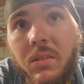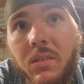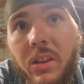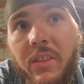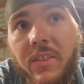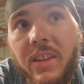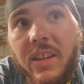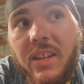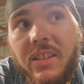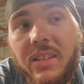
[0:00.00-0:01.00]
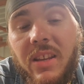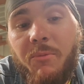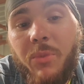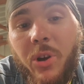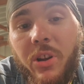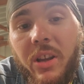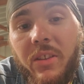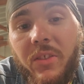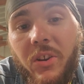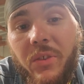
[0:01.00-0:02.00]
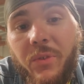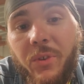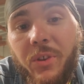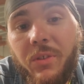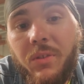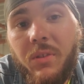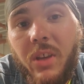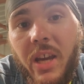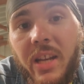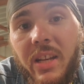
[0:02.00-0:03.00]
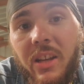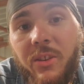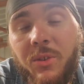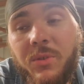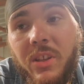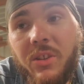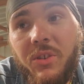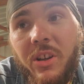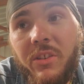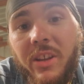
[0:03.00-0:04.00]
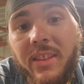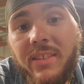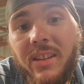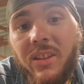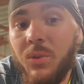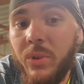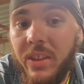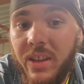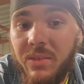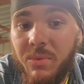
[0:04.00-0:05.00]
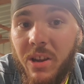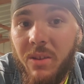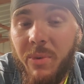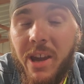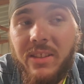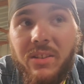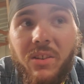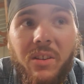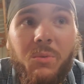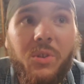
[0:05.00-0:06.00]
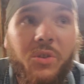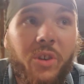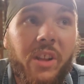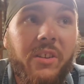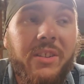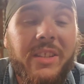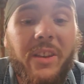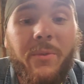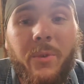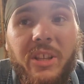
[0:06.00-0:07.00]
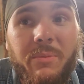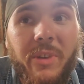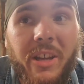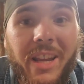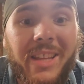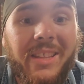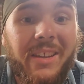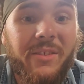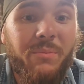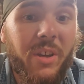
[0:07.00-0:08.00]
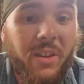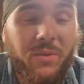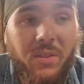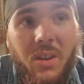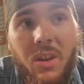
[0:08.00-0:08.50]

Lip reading: other thing is I've bought a 30-foot high-deck gooseneck trailer now that's got a 20,000 pound capacity on it. Well, the trailer itself weighs about 8,000 pounds.